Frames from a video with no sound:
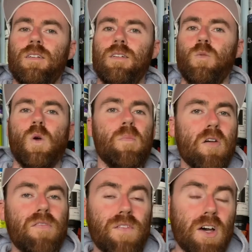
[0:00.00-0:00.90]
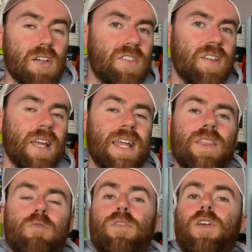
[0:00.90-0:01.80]
We move first in the
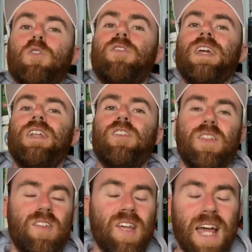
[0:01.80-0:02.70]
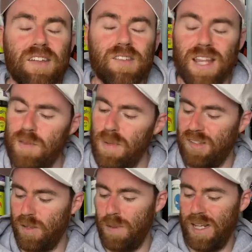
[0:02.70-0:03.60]
reviews into the taste and the
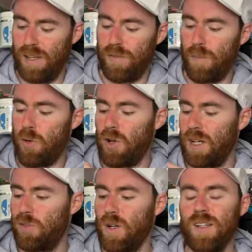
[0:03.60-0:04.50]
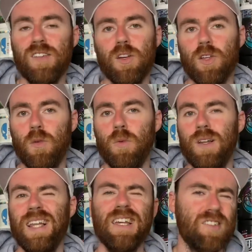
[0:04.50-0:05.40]
mixability of the product. So I can tell you,
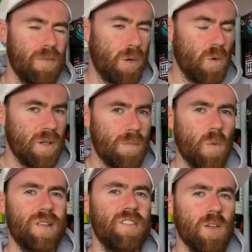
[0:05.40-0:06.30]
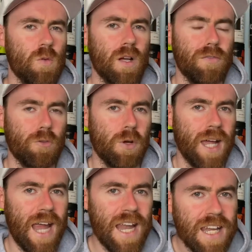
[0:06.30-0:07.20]
least important, but we still go through it
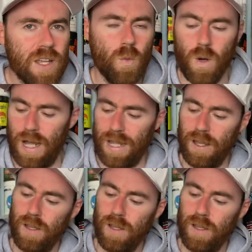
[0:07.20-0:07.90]
anyway.